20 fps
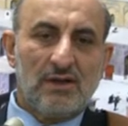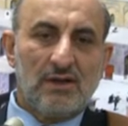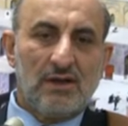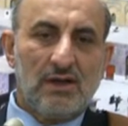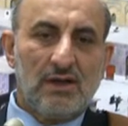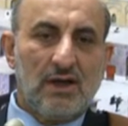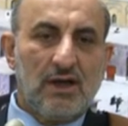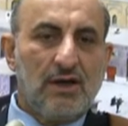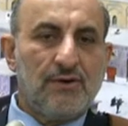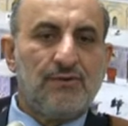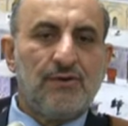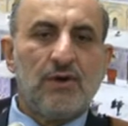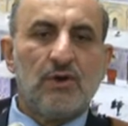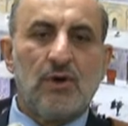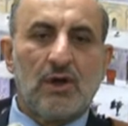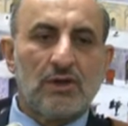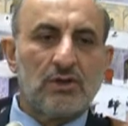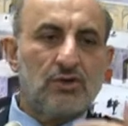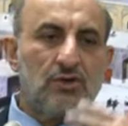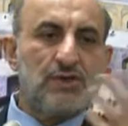If you
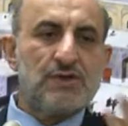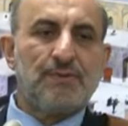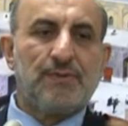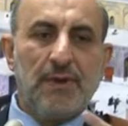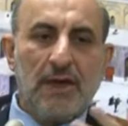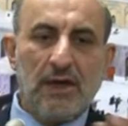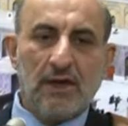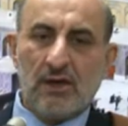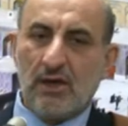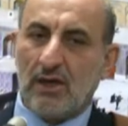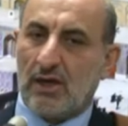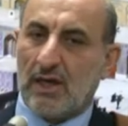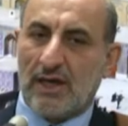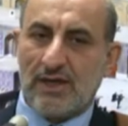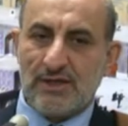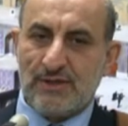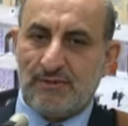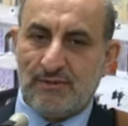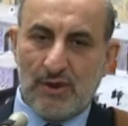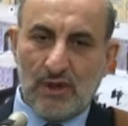want to speak, he can
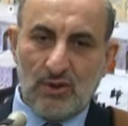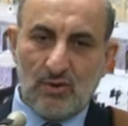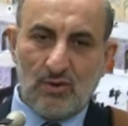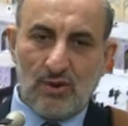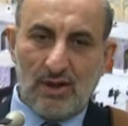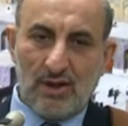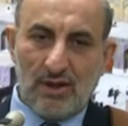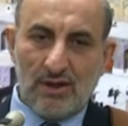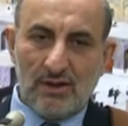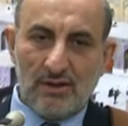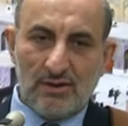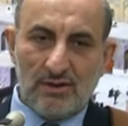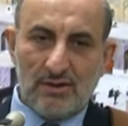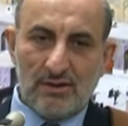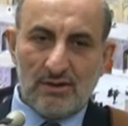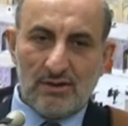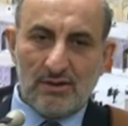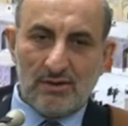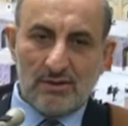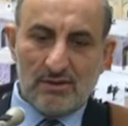speak well.
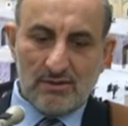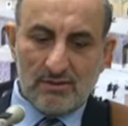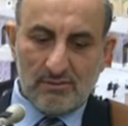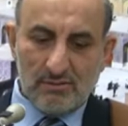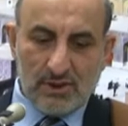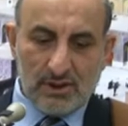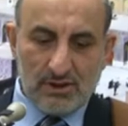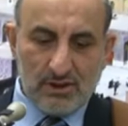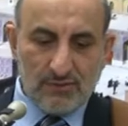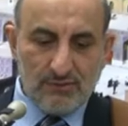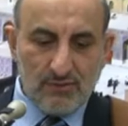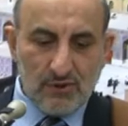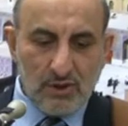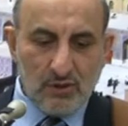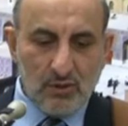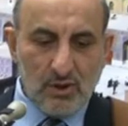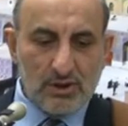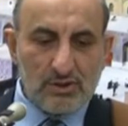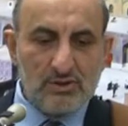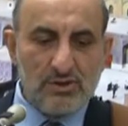But if you
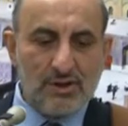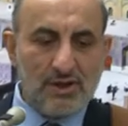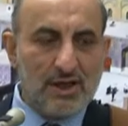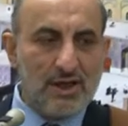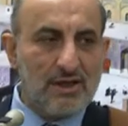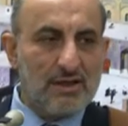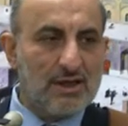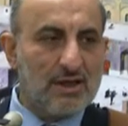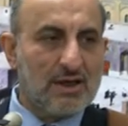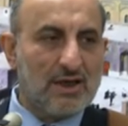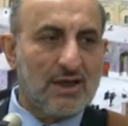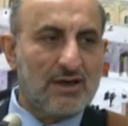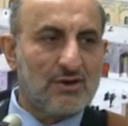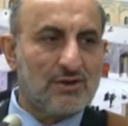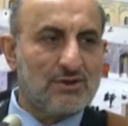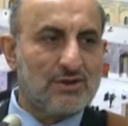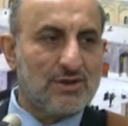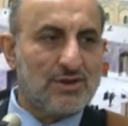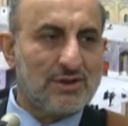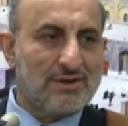want to read, he
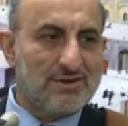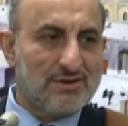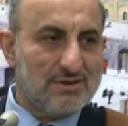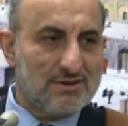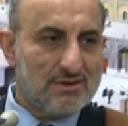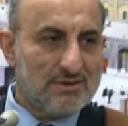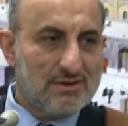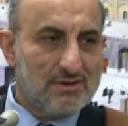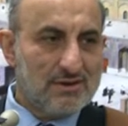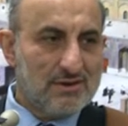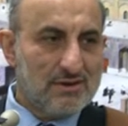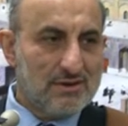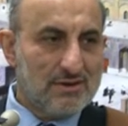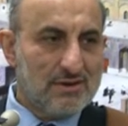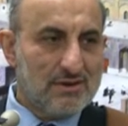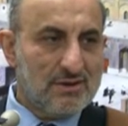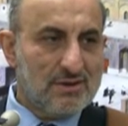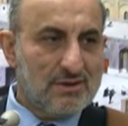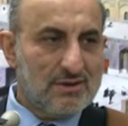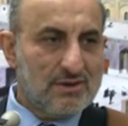cannot read.
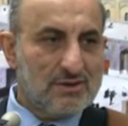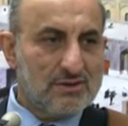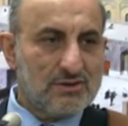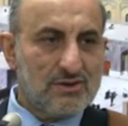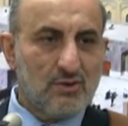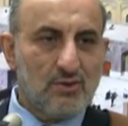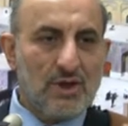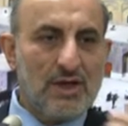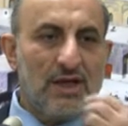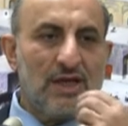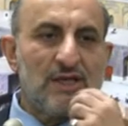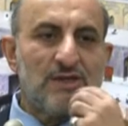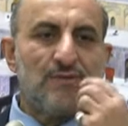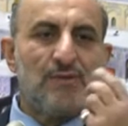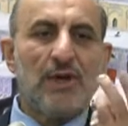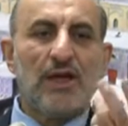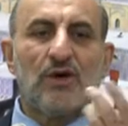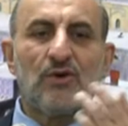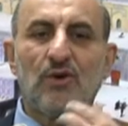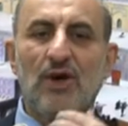So when he
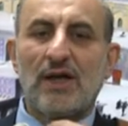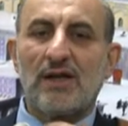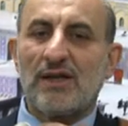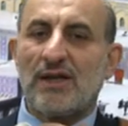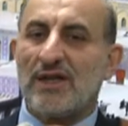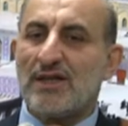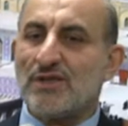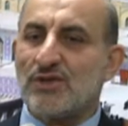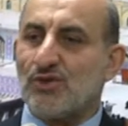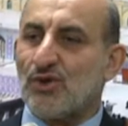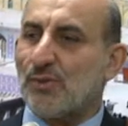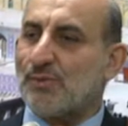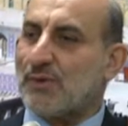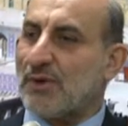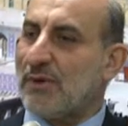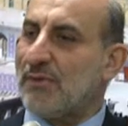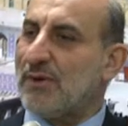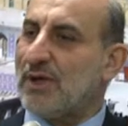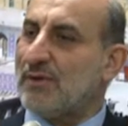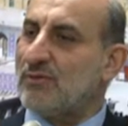speaks well, there is no
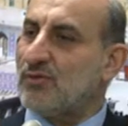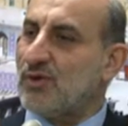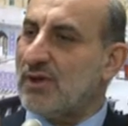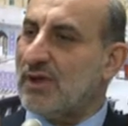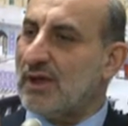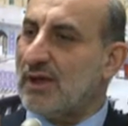problem with the